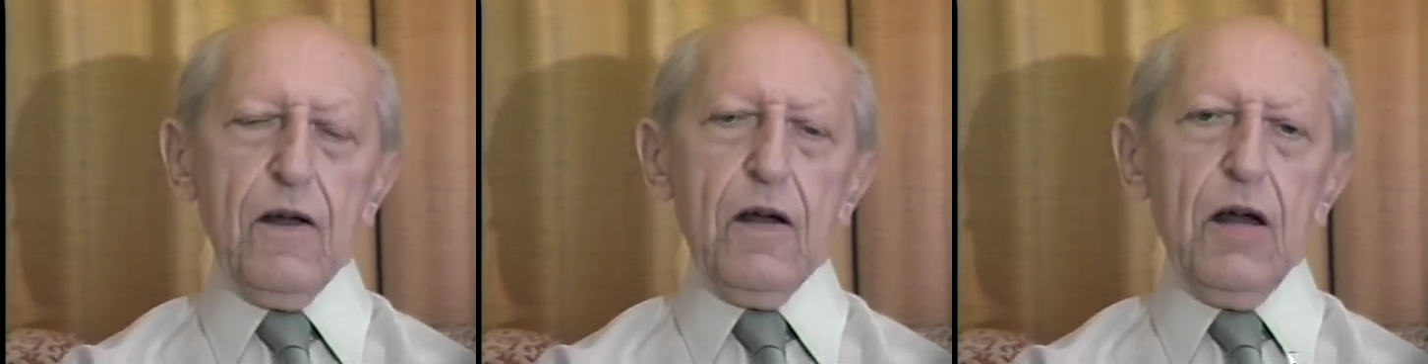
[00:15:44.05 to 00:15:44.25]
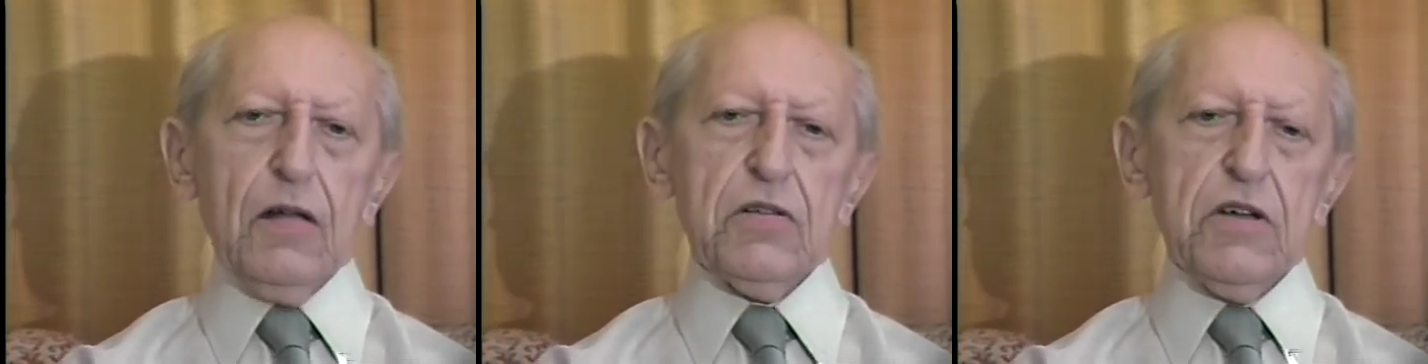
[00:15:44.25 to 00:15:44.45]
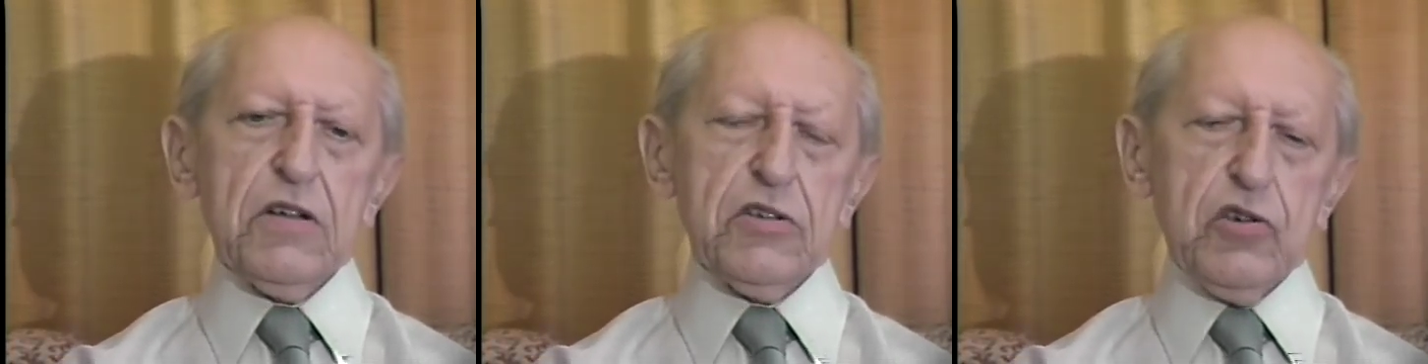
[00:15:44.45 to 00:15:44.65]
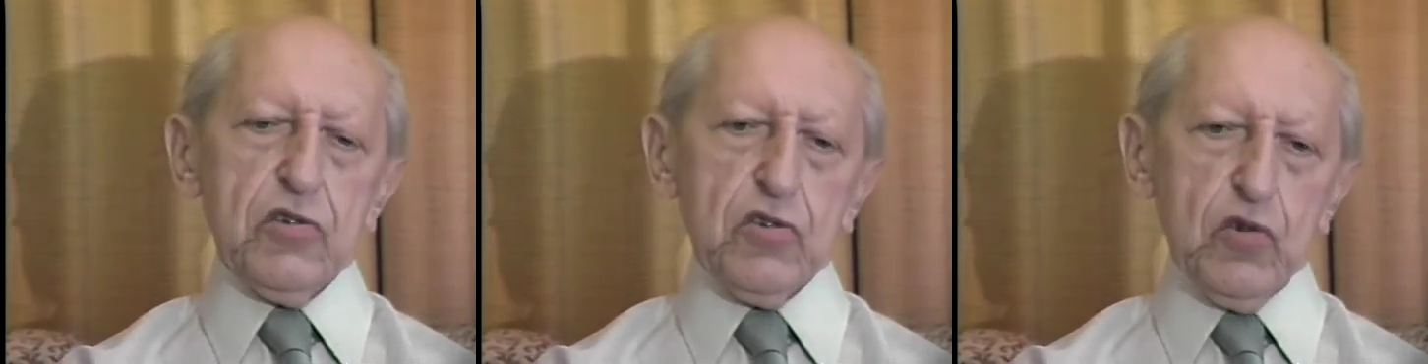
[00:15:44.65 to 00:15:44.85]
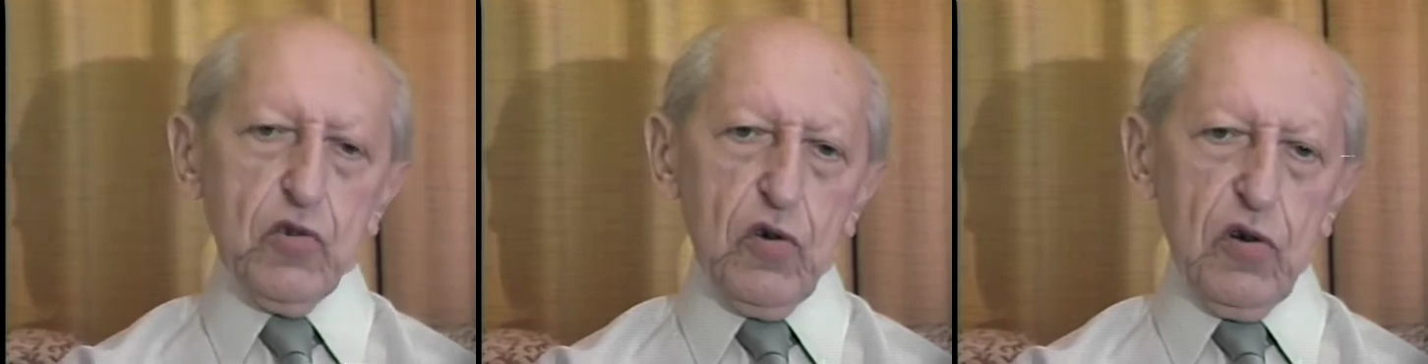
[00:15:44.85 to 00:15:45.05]
And in
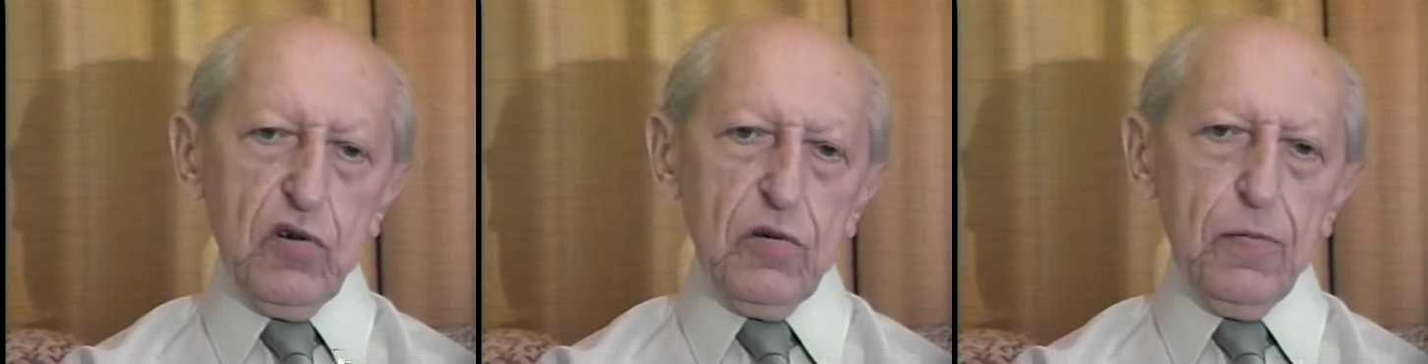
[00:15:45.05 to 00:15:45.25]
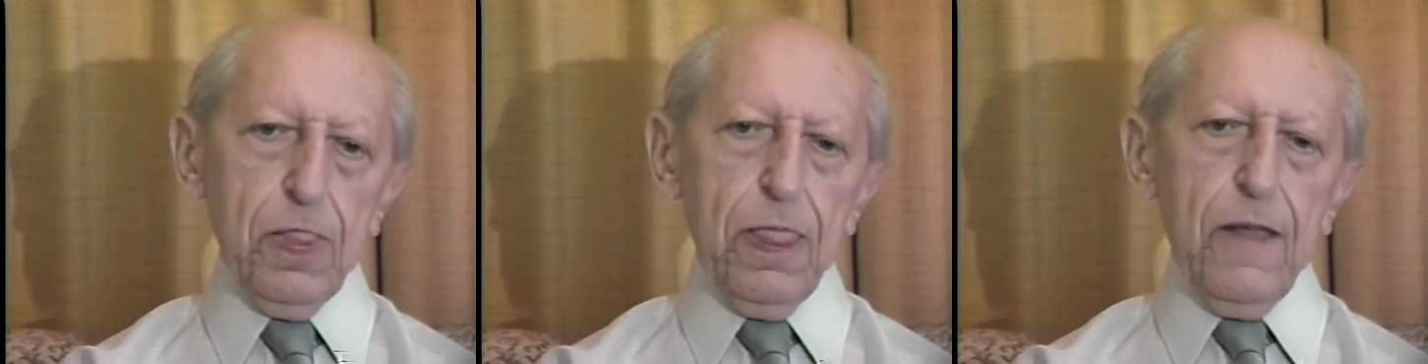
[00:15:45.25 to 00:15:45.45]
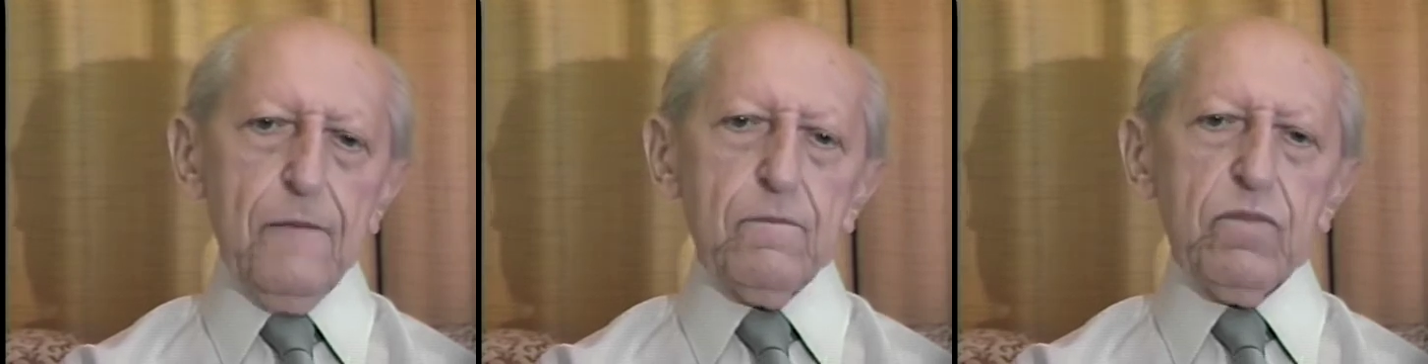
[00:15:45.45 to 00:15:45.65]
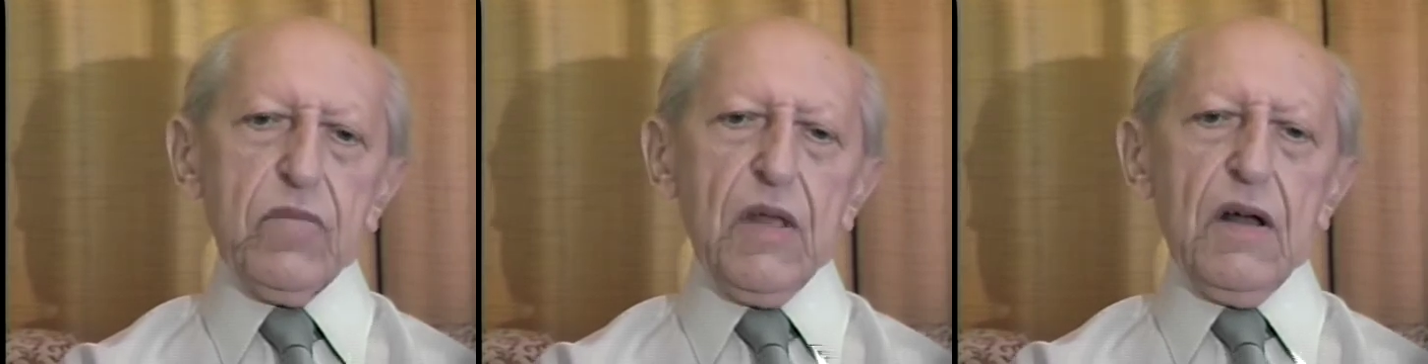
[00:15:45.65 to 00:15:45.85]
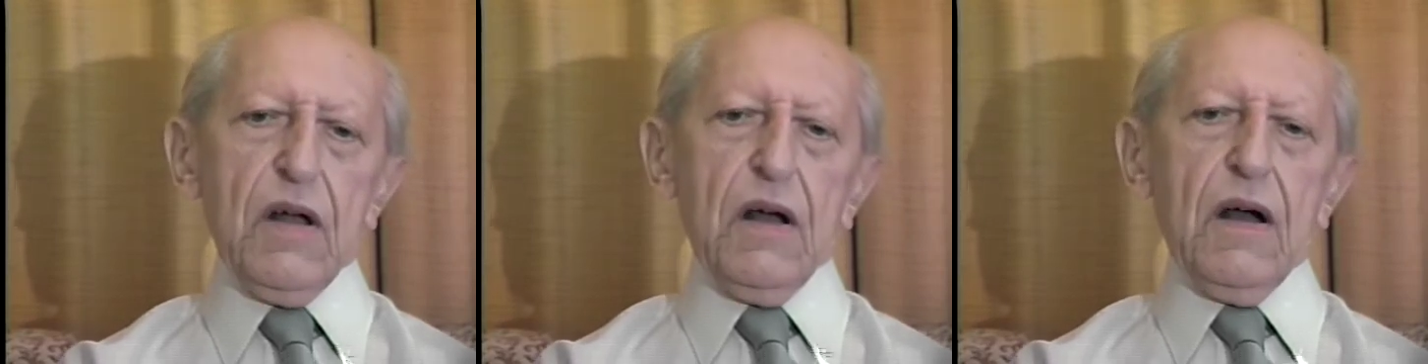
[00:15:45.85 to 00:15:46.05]
Eudora,
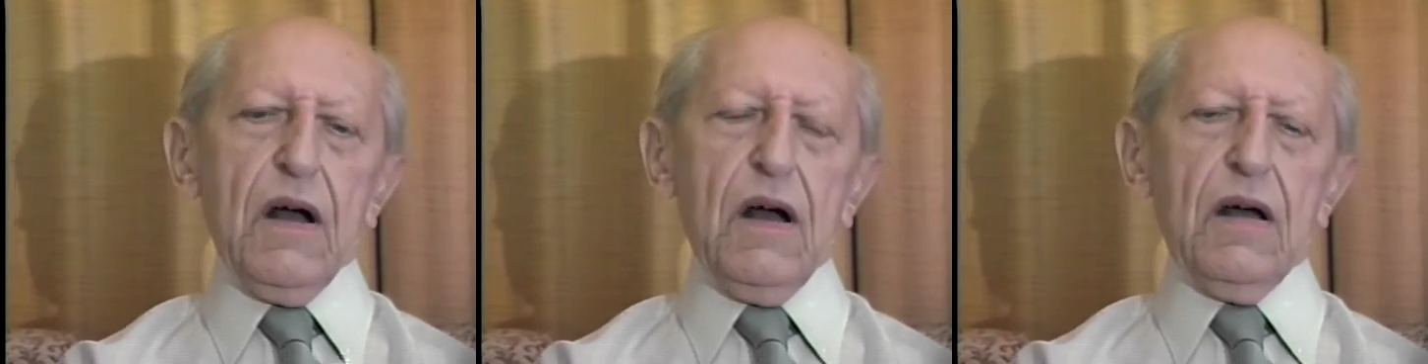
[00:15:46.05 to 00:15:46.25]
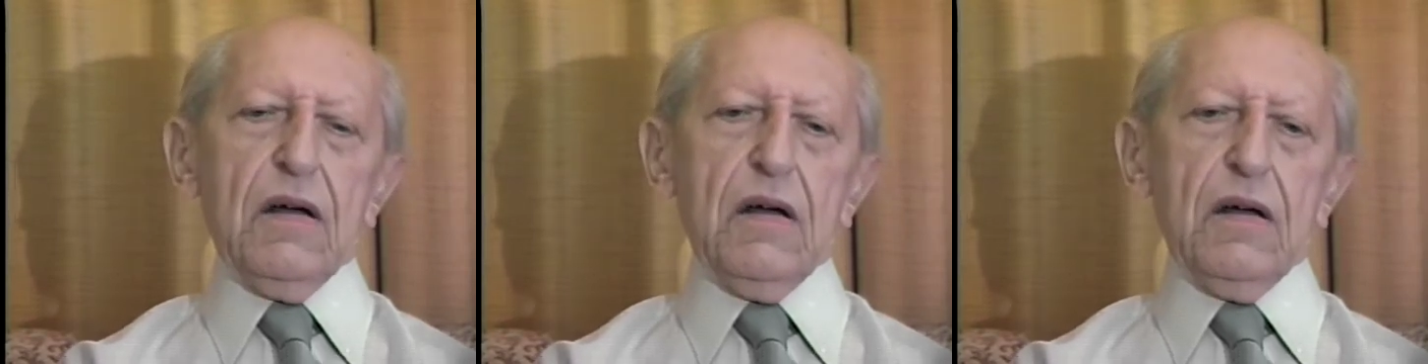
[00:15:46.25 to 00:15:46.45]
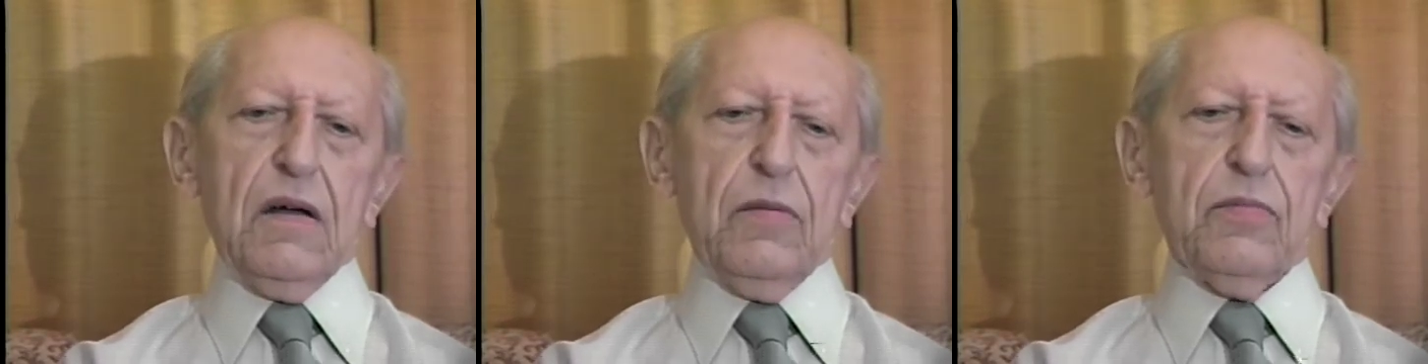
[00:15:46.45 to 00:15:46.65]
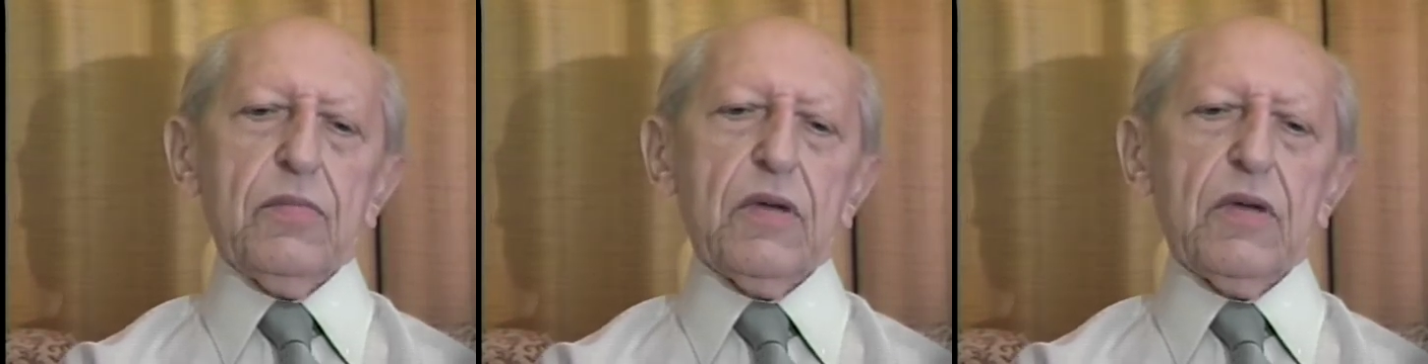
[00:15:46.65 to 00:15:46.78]
uh,